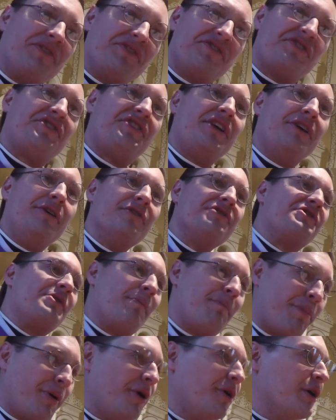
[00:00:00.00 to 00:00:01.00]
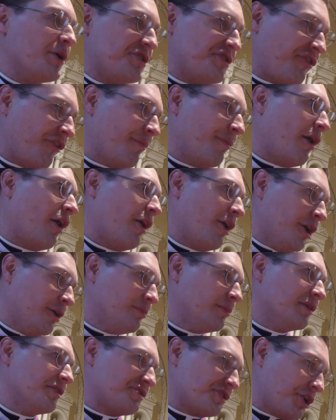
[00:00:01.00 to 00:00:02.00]
steals a purse from a
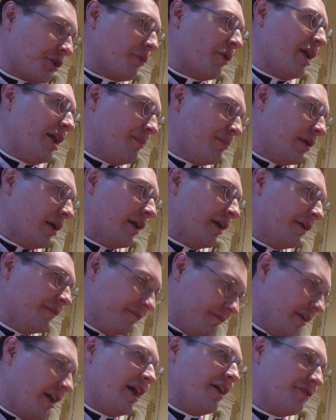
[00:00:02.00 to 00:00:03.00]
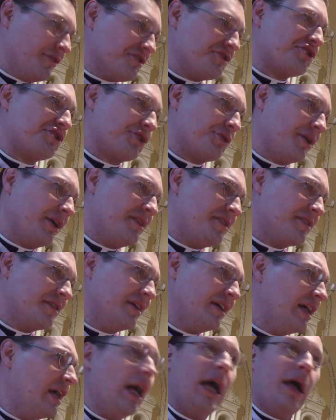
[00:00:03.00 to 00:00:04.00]
harmless grandma on the street,
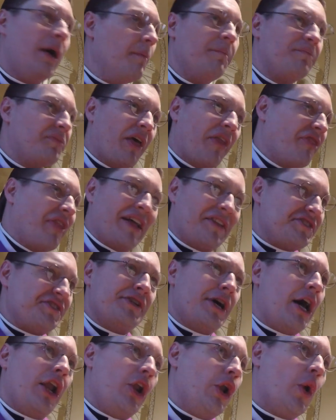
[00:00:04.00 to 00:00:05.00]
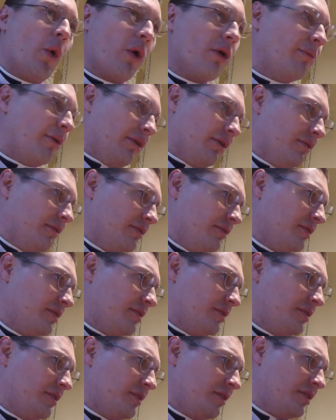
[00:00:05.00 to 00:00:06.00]
that's not
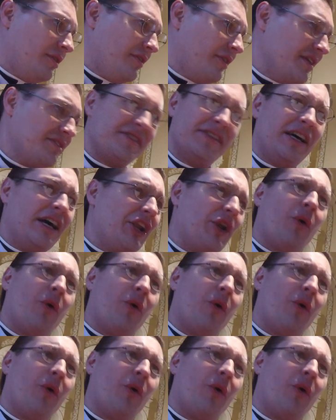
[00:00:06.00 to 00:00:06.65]
normal. That's not